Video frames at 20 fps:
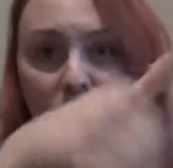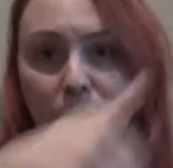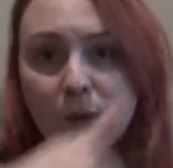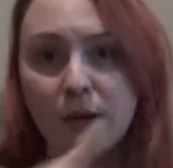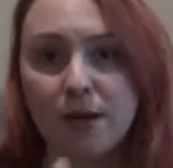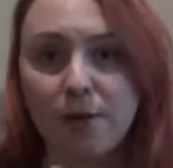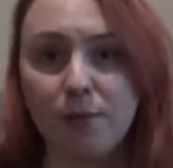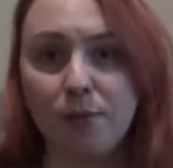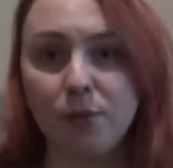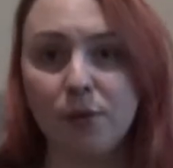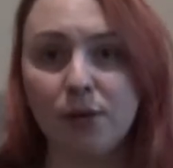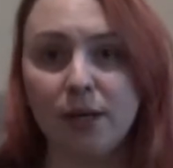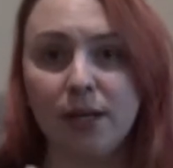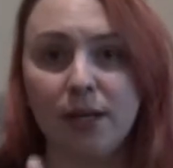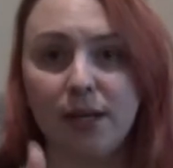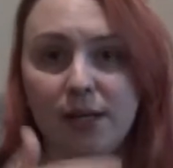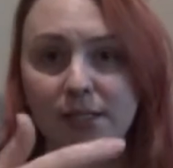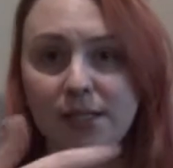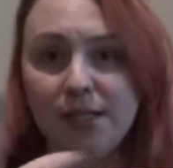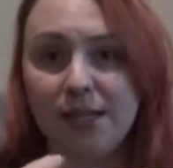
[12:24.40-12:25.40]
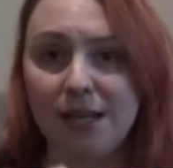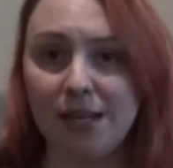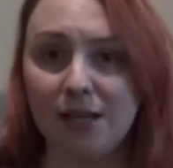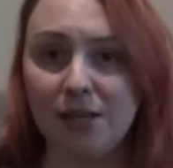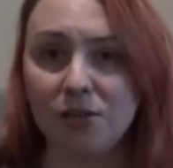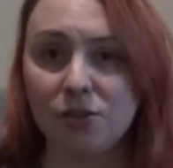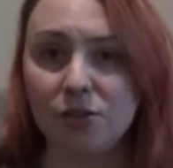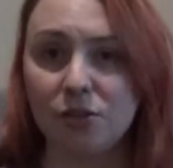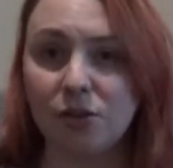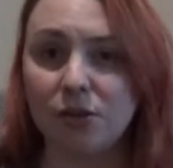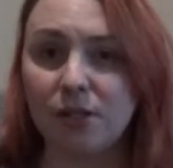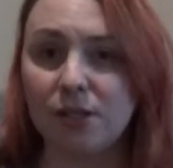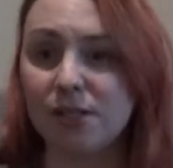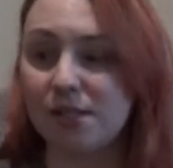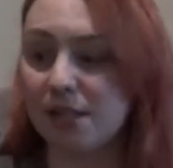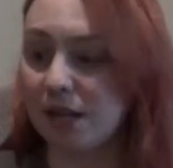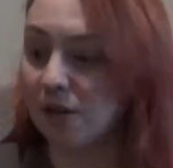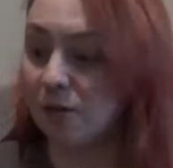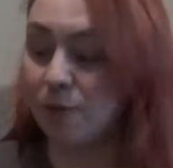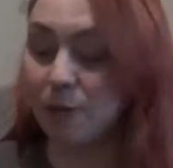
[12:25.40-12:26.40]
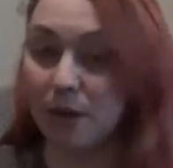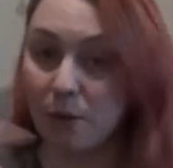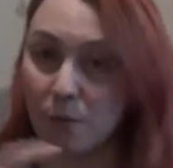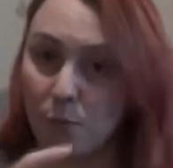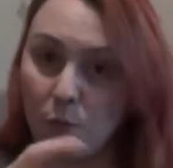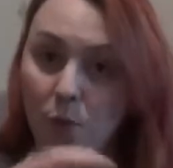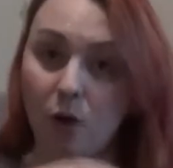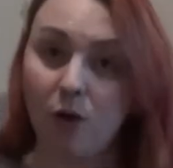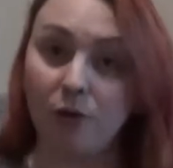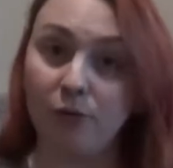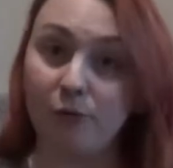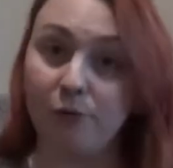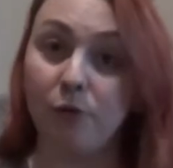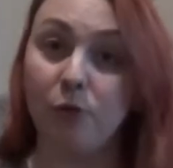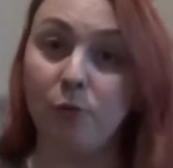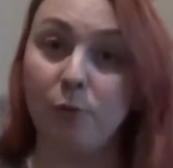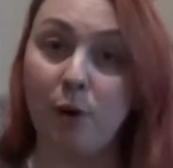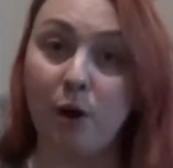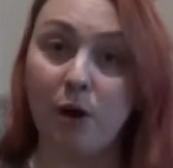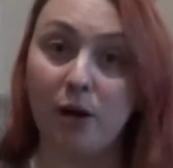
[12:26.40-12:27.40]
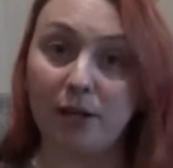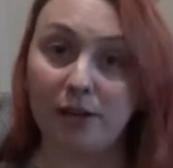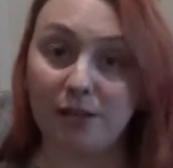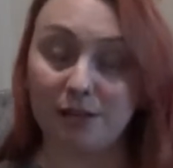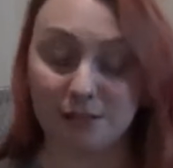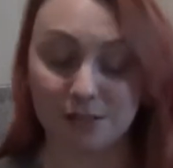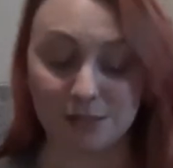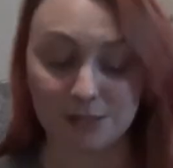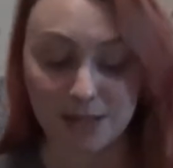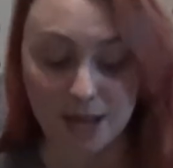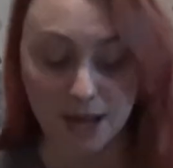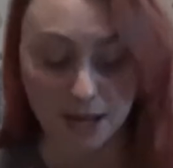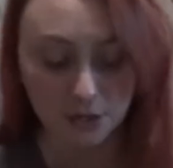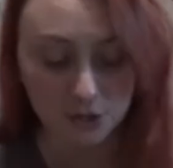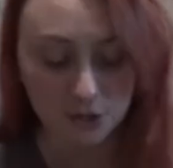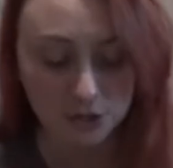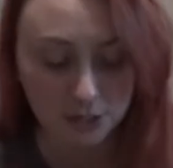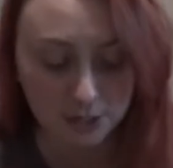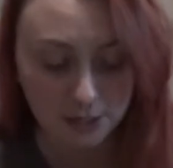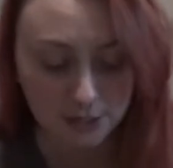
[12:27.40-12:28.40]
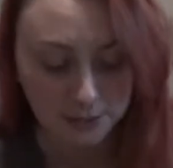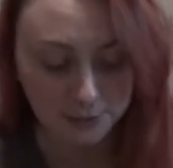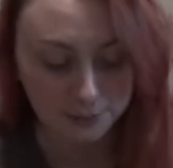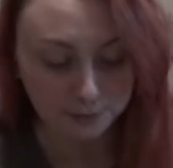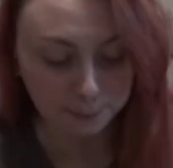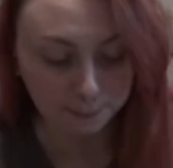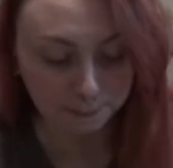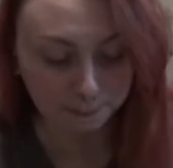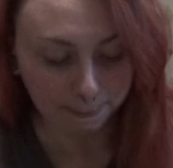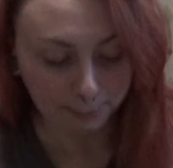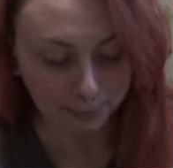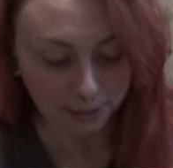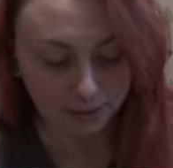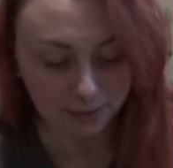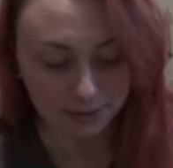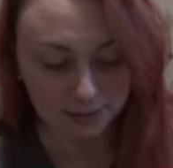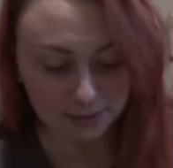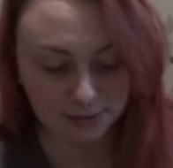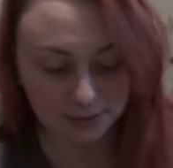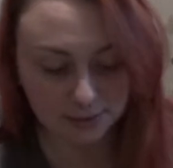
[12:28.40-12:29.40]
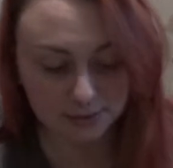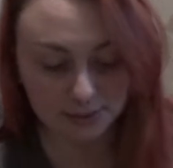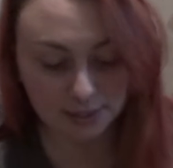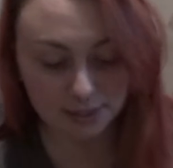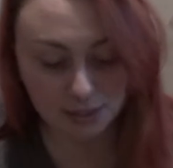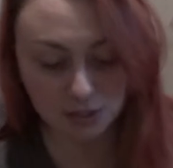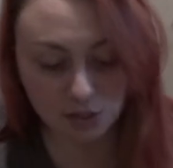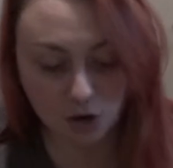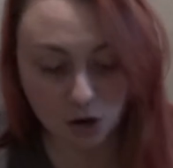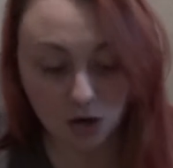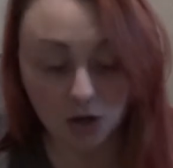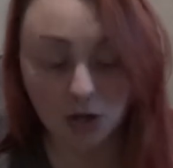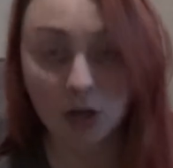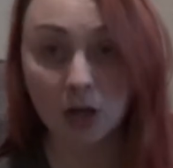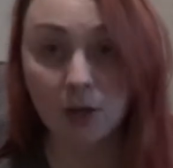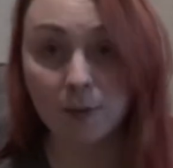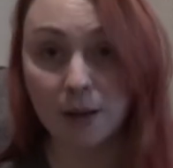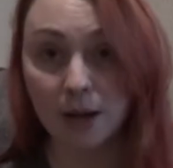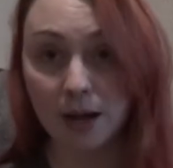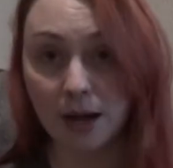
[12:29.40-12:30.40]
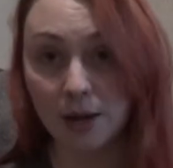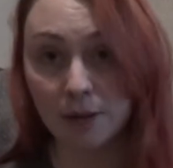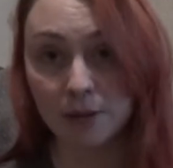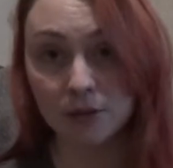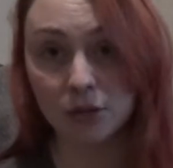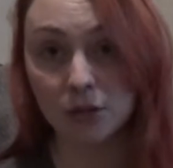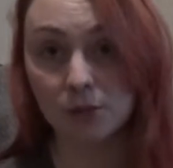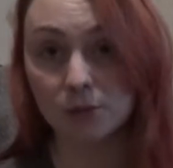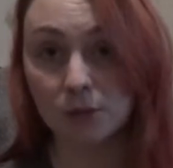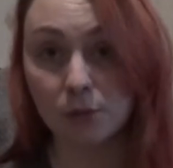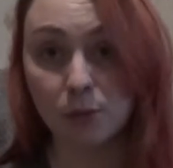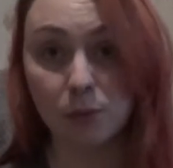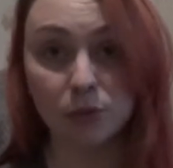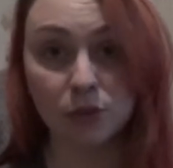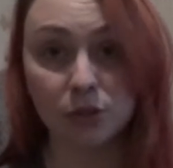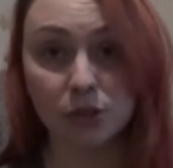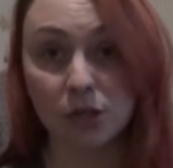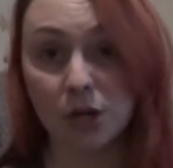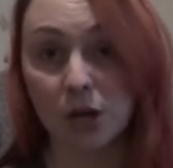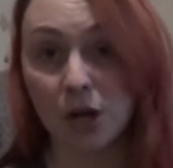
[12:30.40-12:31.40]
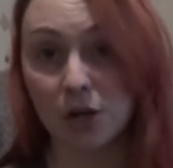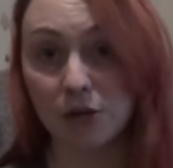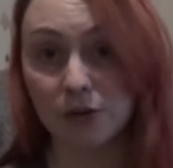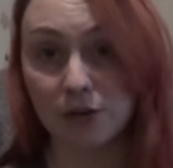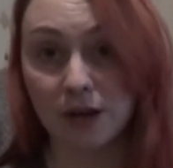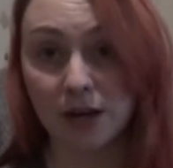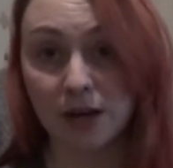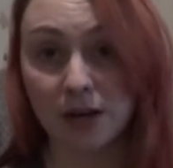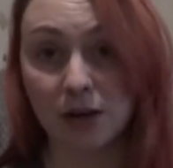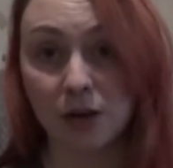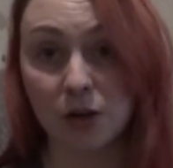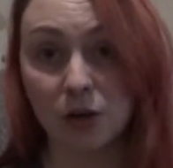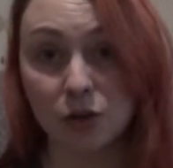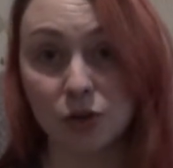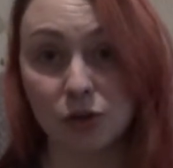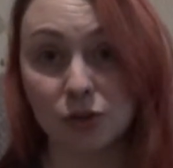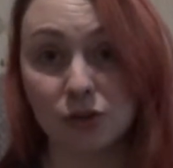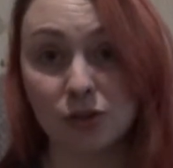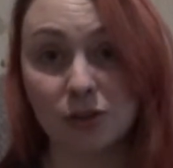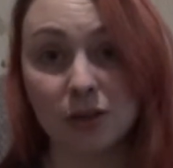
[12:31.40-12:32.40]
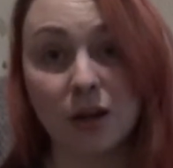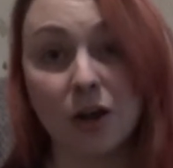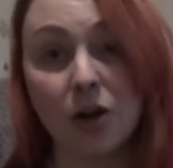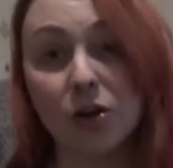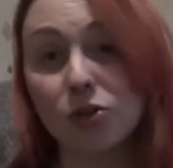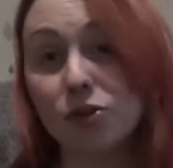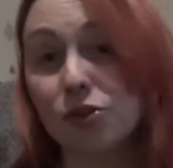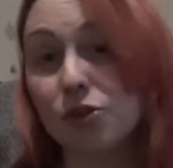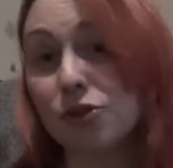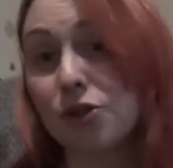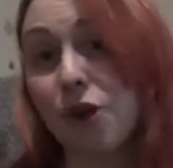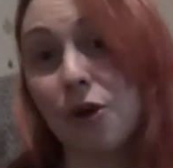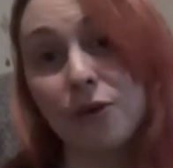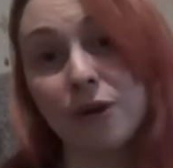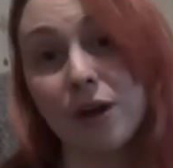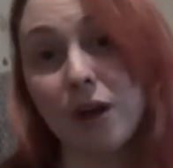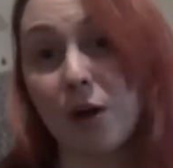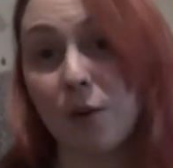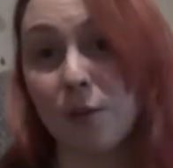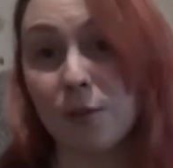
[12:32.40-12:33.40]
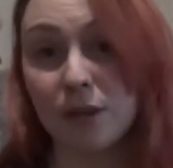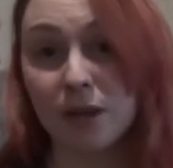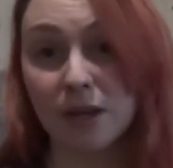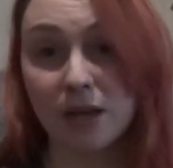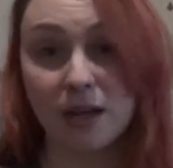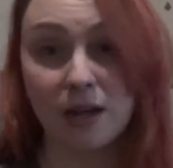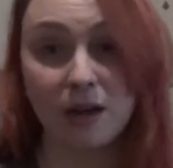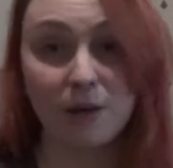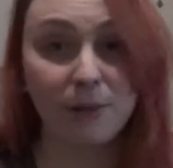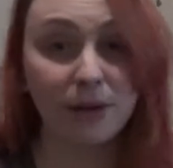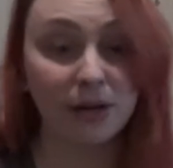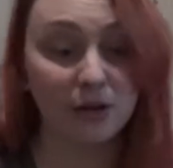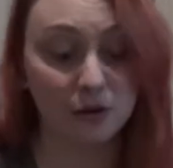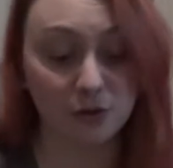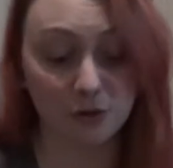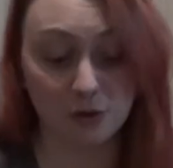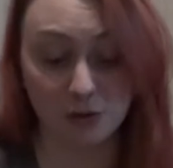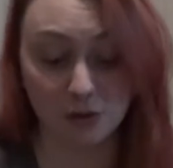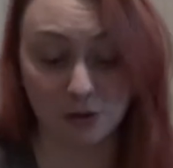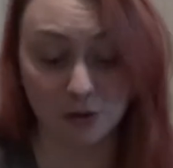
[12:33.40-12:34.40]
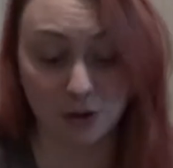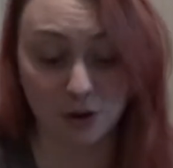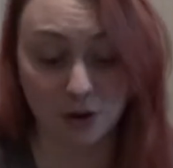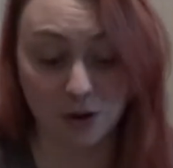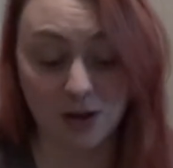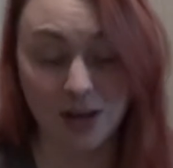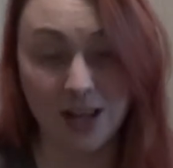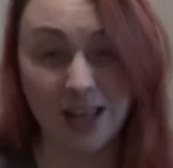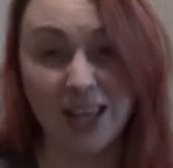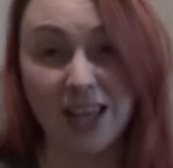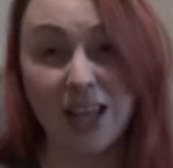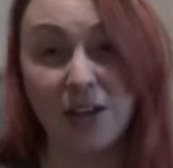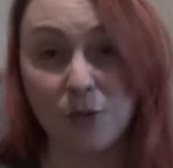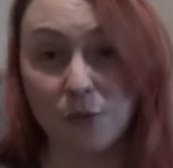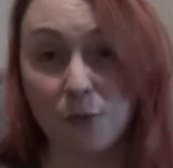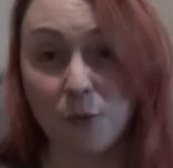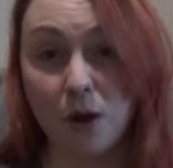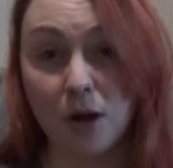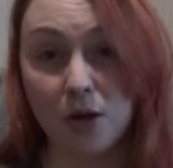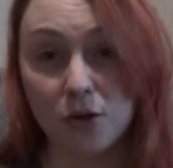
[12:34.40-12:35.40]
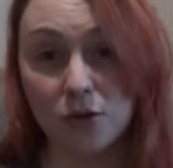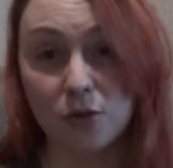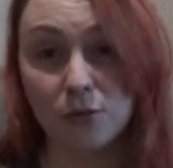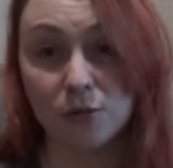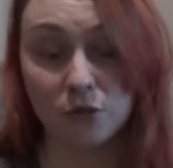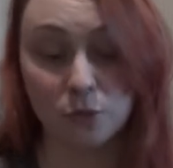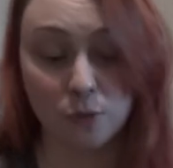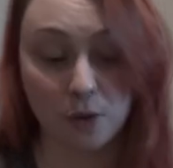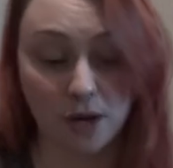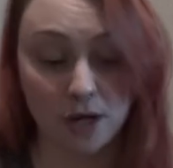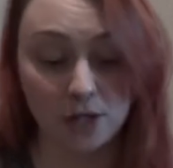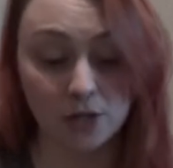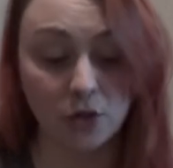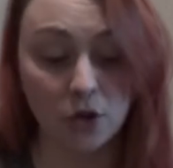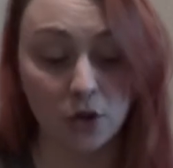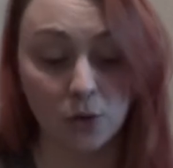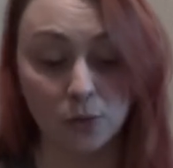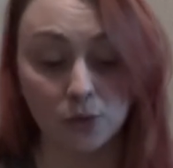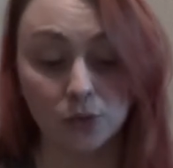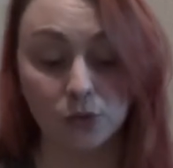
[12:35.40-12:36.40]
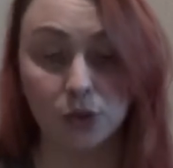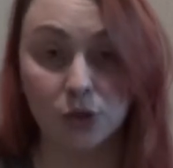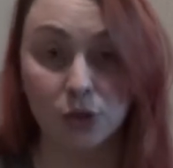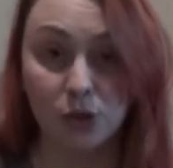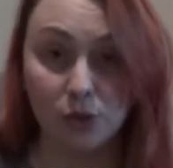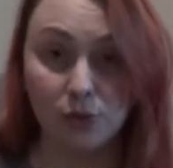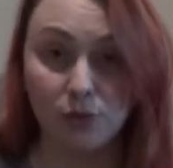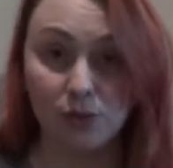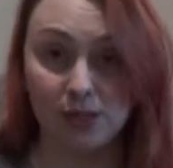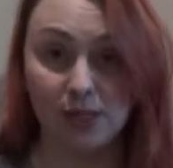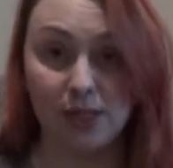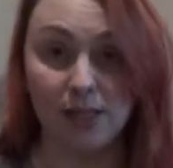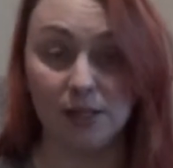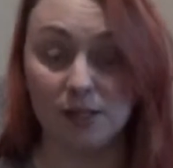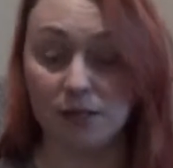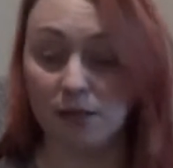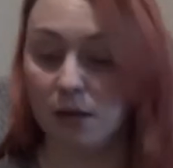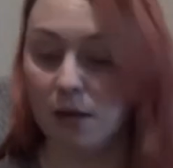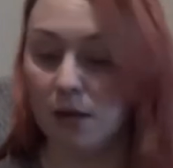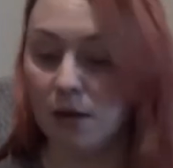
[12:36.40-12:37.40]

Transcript: where you put it into either side instead of being one full pocket that's attached. This liner, no matter how many times I bundle it over, I just don't get on with it. I mean, if worse comes to worse, I will use it